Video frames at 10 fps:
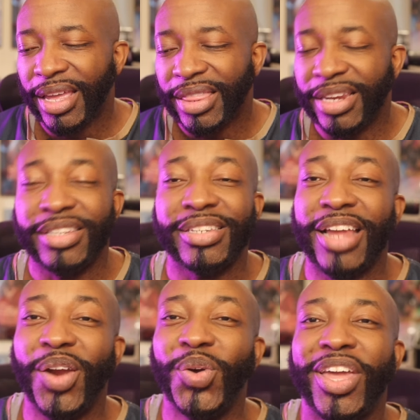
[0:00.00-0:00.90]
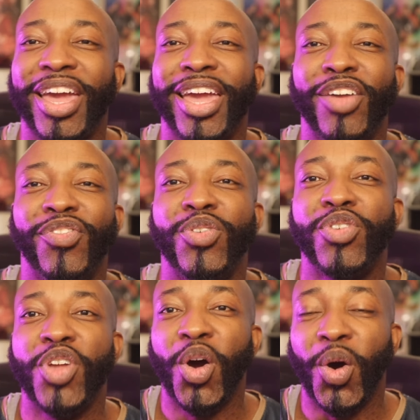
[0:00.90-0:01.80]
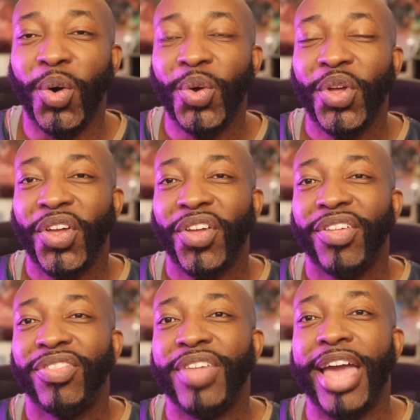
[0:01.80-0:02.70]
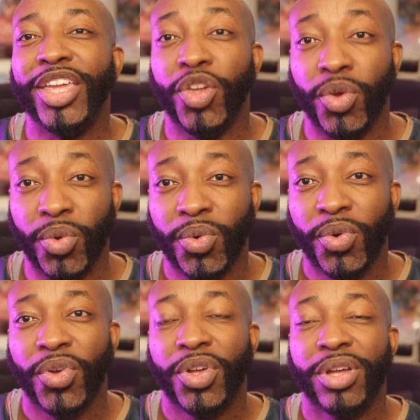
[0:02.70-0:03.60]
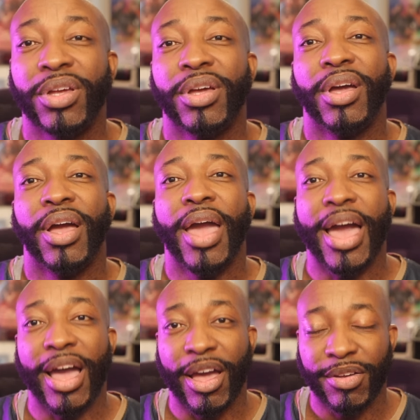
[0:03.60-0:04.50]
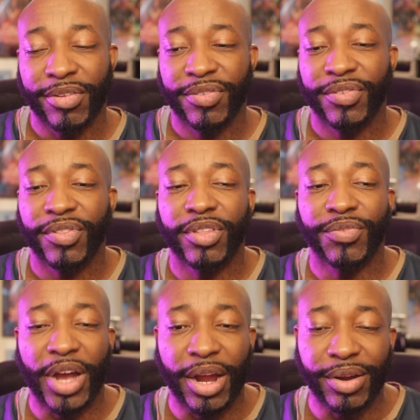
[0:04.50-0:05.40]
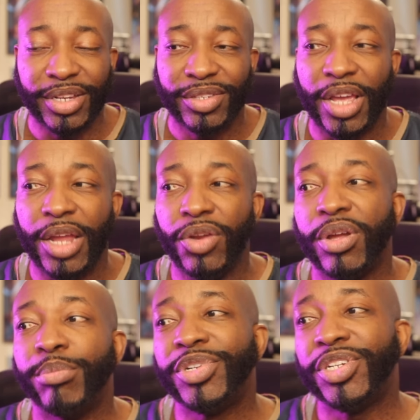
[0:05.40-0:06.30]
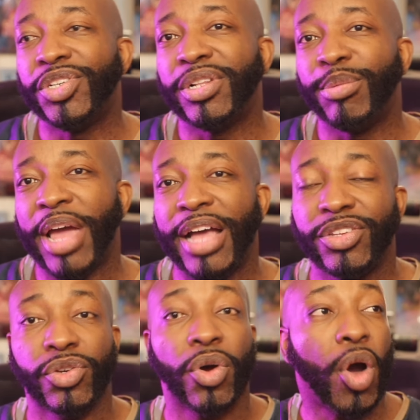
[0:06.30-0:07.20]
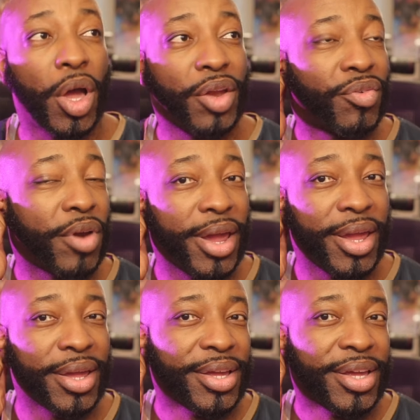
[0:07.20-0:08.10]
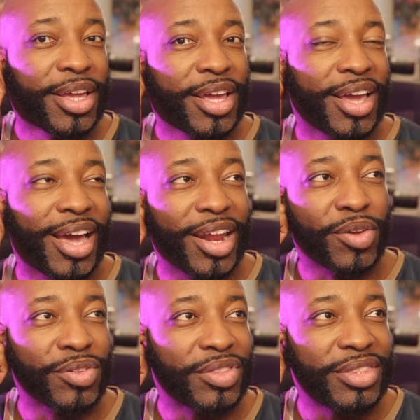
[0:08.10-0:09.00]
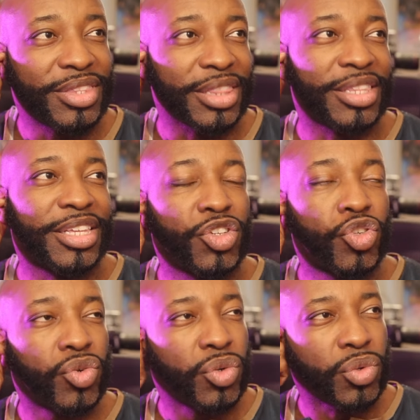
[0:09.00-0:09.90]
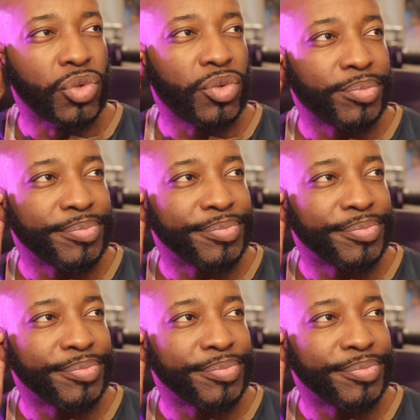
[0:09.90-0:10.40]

that it is not okay if you know that you have the virus and you can potentially pass it on, right? I don't think that that's cool.